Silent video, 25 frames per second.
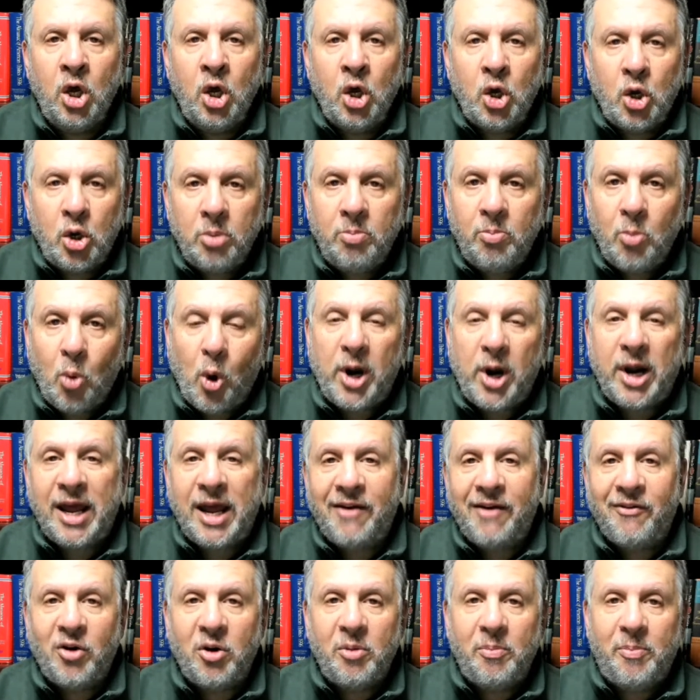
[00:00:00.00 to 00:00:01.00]
Good morning,
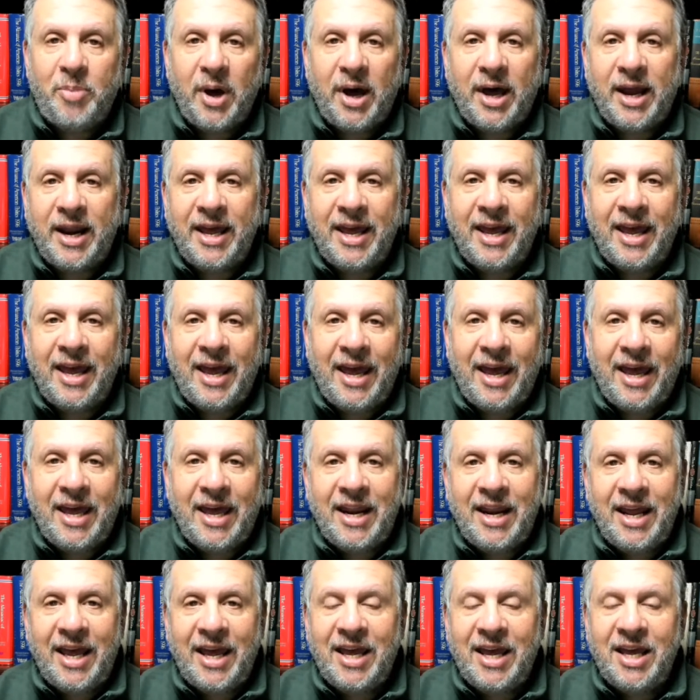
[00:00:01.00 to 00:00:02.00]
everybody.
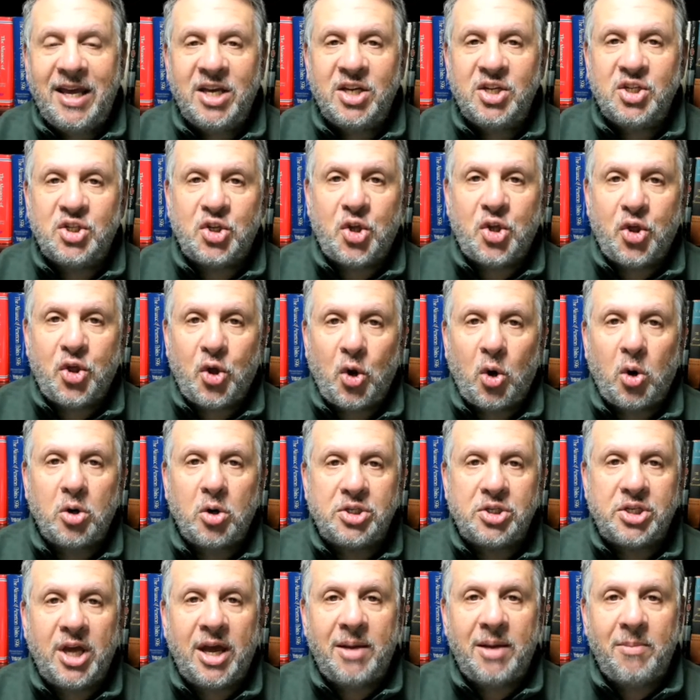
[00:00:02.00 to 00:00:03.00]
It is
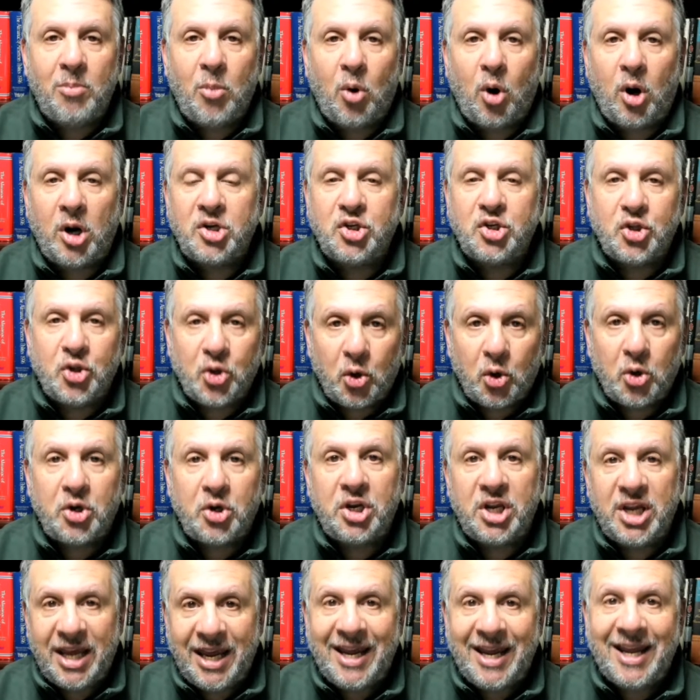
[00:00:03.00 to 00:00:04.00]
Thursday, March
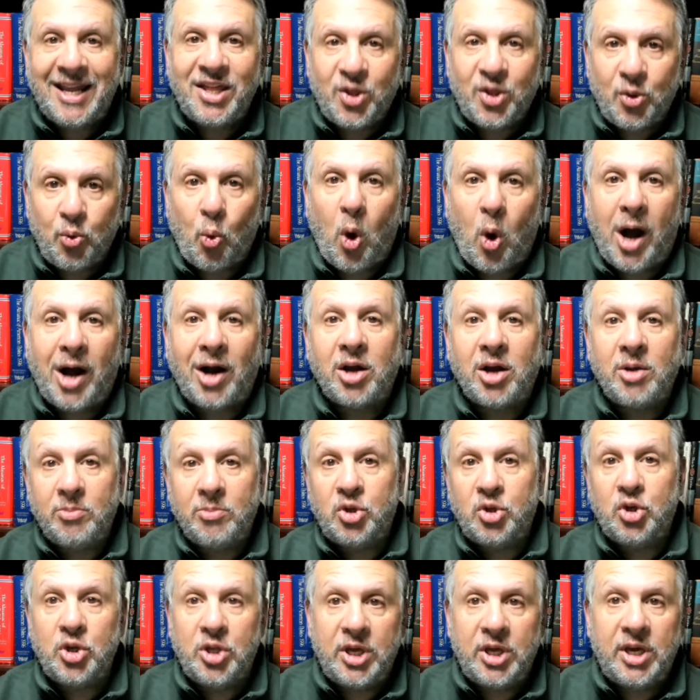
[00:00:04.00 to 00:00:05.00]
13th.
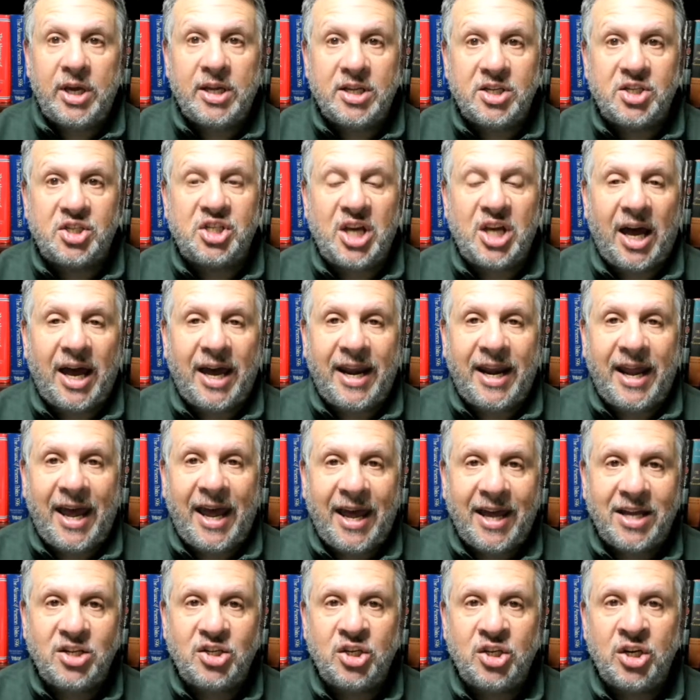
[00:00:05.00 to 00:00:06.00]
Welcome to the Inside
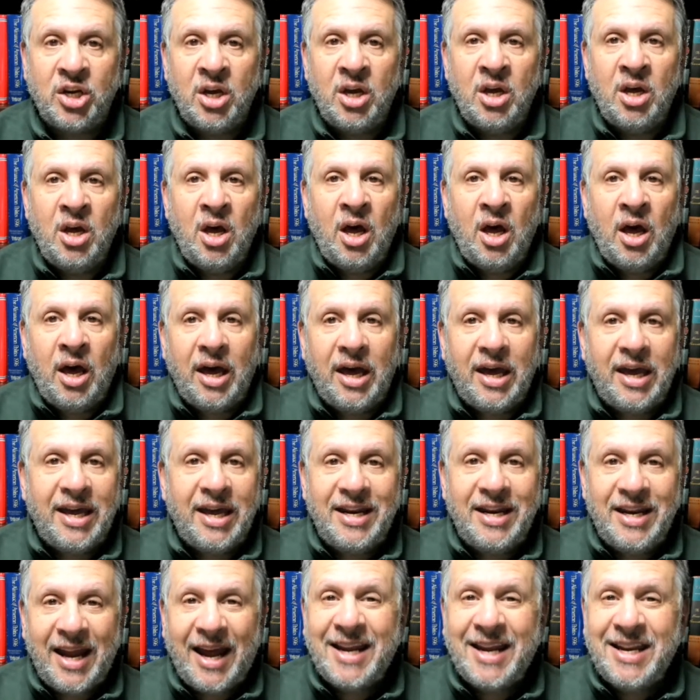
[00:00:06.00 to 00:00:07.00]
Edge.
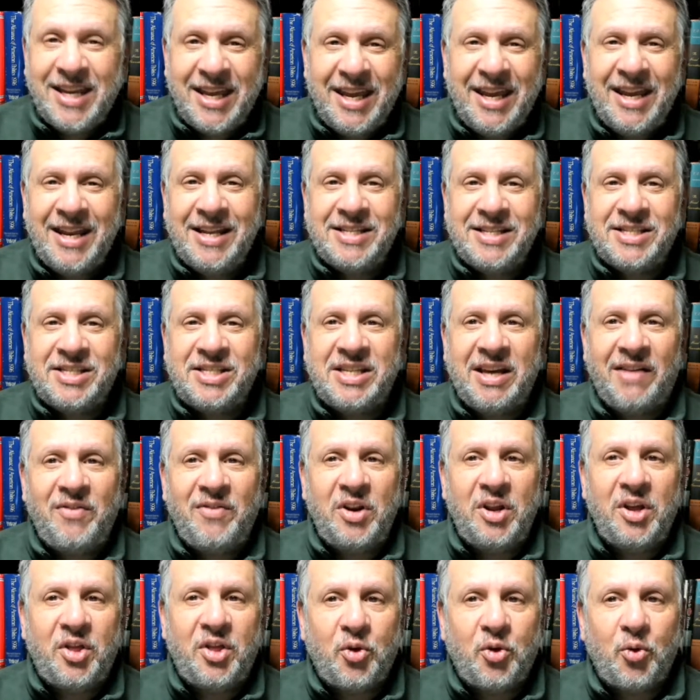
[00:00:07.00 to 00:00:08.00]
In
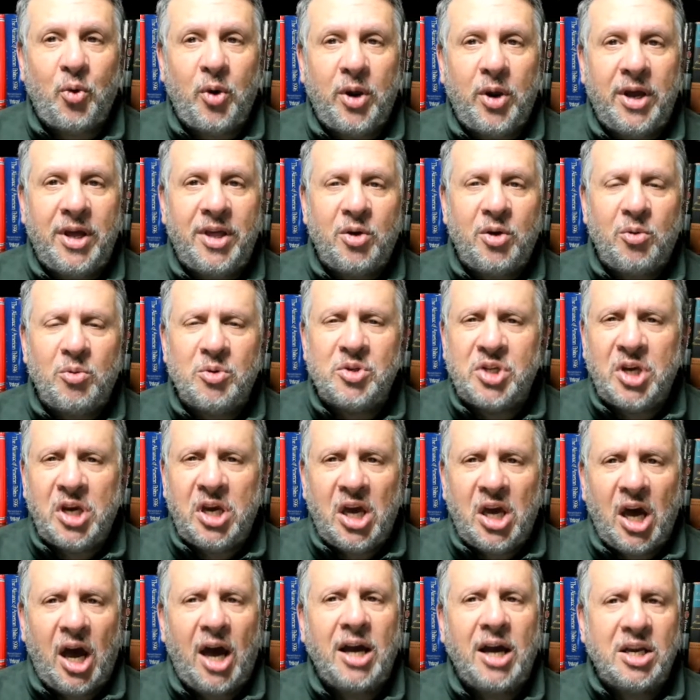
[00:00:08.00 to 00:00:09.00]
1973, there was a
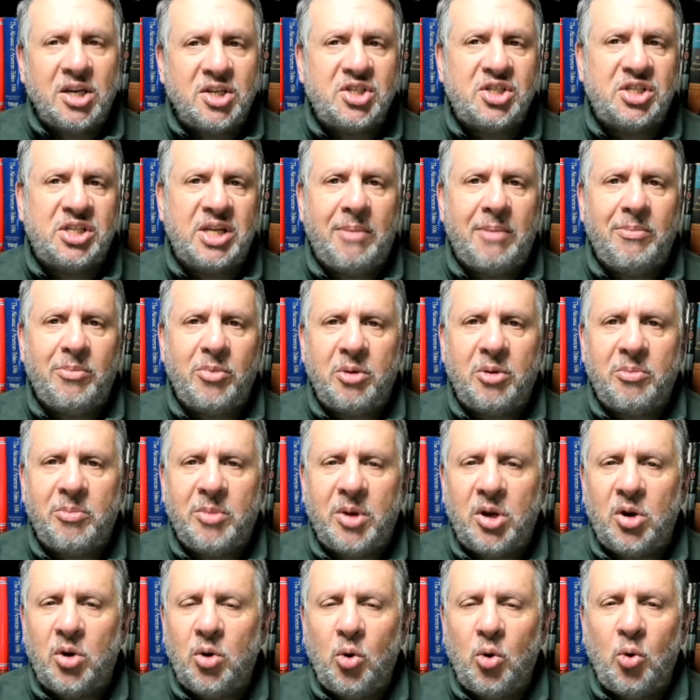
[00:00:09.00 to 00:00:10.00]
young
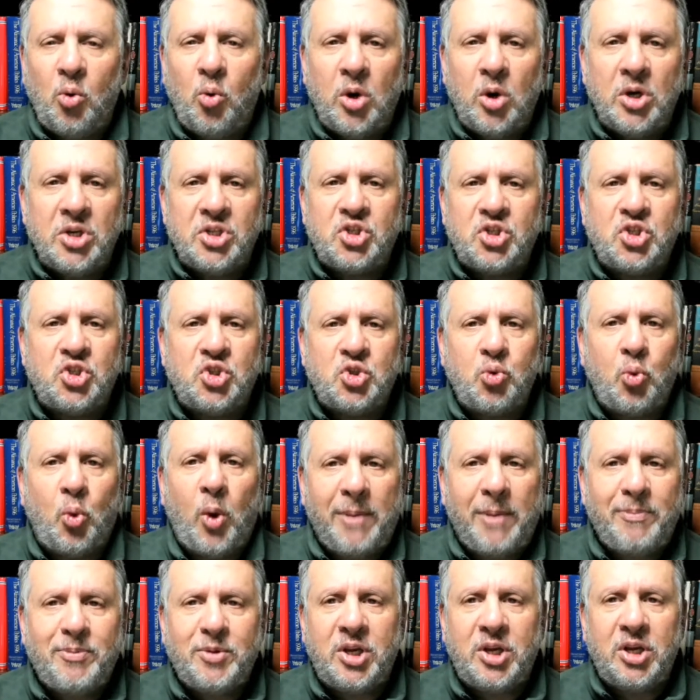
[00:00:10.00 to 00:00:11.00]
assemblyman who was
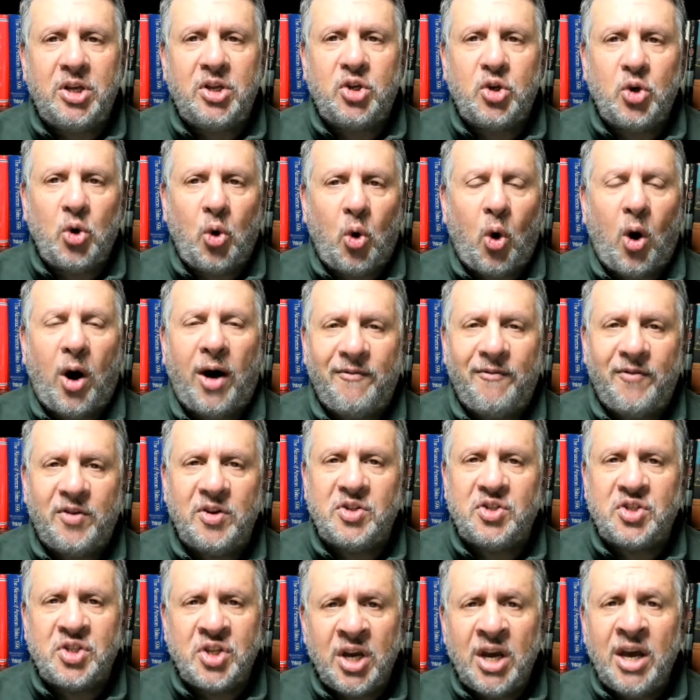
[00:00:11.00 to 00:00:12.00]
swept into
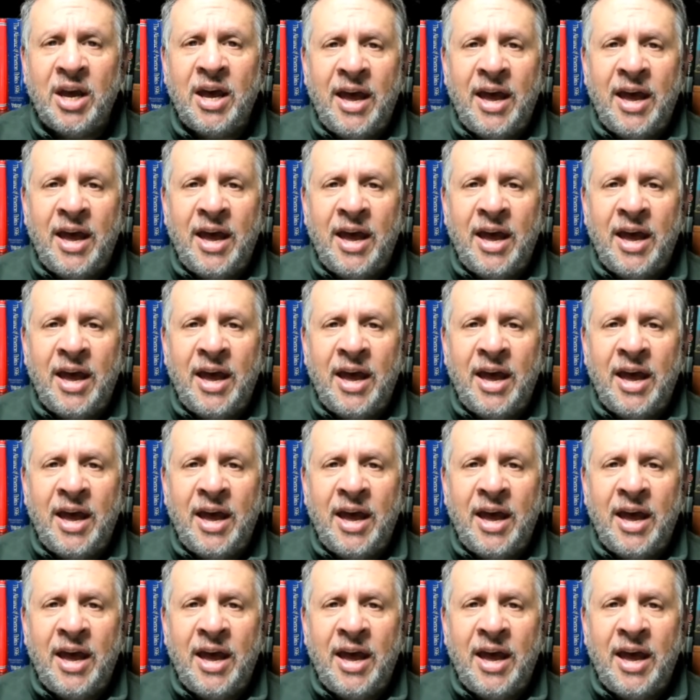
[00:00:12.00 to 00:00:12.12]
office